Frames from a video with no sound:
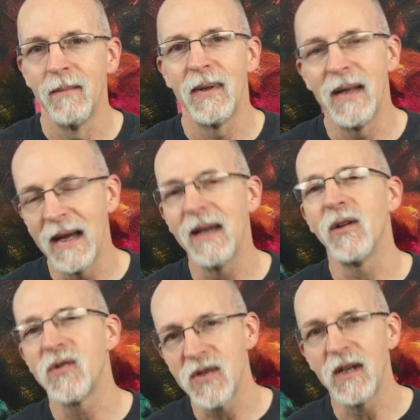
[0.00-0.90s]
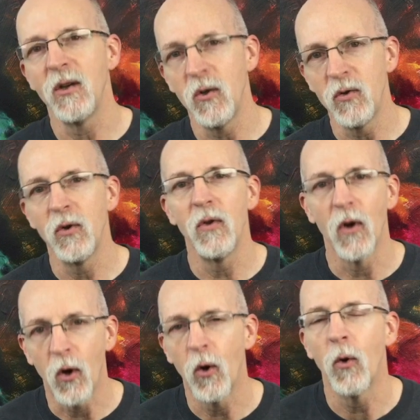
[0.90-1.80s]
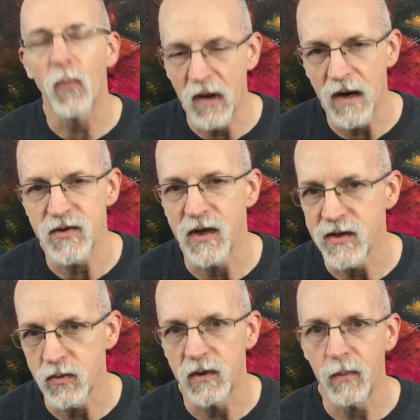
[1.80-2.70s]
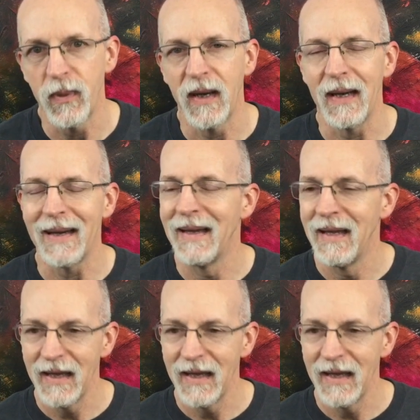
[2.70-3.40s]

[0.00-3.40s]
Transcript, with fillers: But they get to see you do the whole process with the painting,